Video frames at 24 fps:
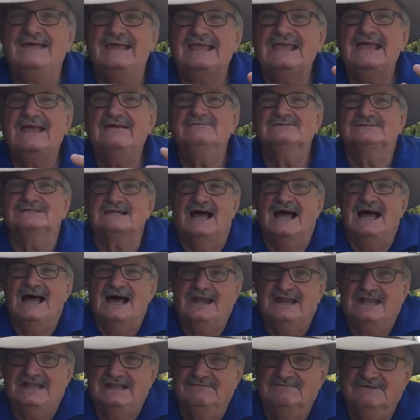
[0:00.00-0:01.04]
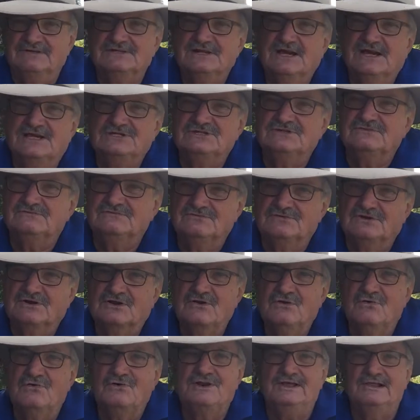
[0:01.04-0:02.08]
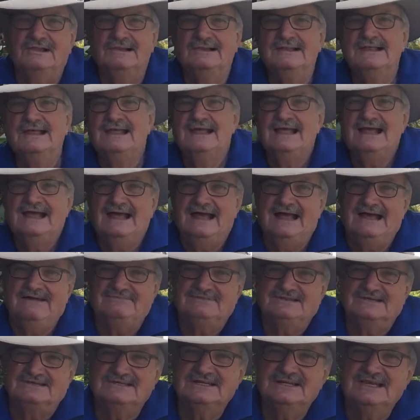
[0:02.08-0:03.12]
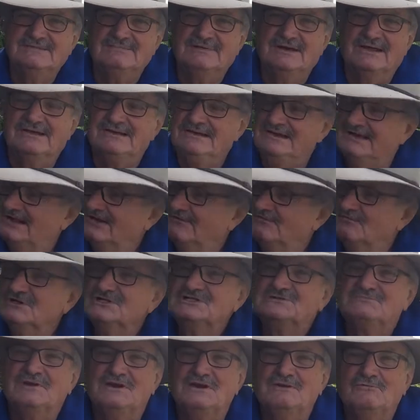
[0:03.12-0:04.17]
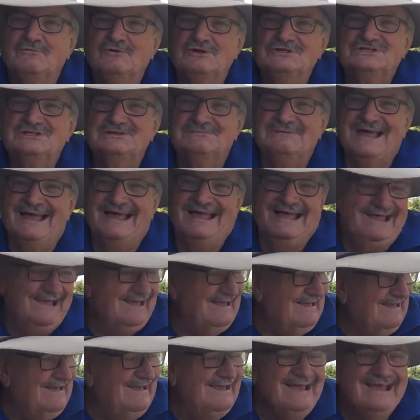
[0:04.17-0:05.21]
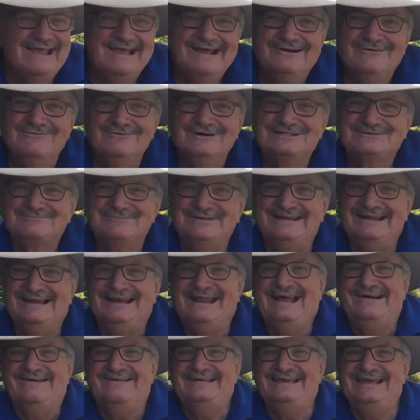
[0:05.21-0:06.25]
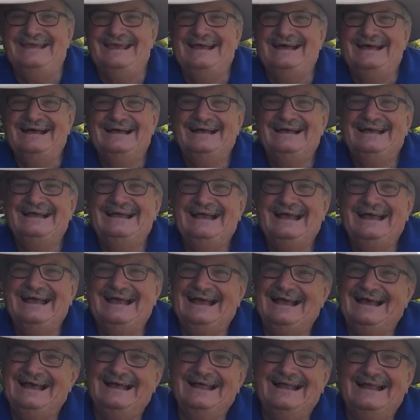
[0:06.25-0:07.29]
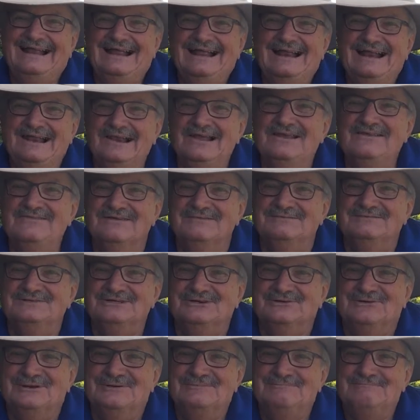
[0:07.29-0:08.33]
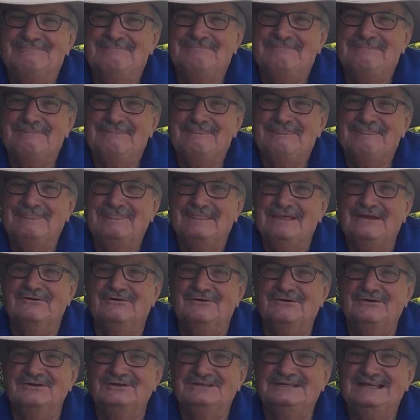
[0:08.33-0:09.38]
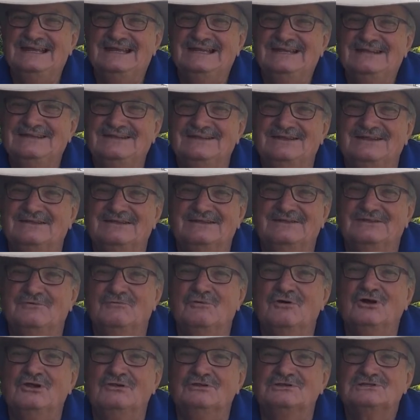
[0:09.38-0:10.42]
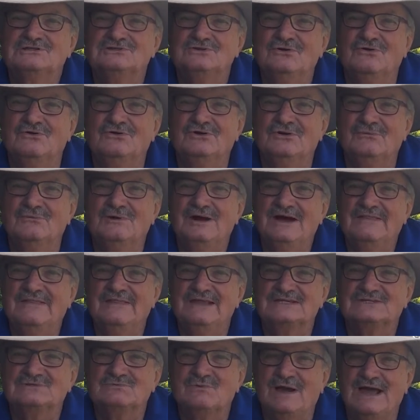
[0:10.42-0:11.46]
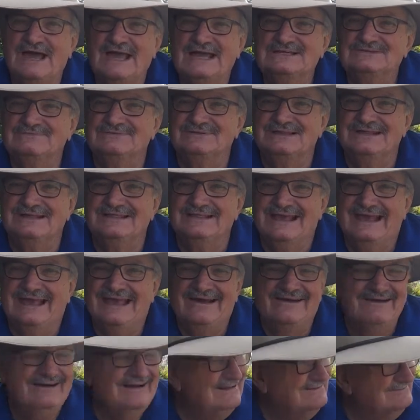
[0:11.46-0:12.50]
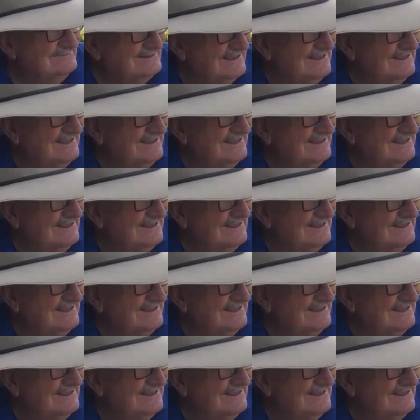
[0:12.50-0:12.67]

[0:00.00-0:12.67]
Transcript: they gave us a hearty invitation for a cordial after tea, but, you know, wisdom whispered in our ear, lead them to it. They were all dead, the world snoring away in their swags within the hour.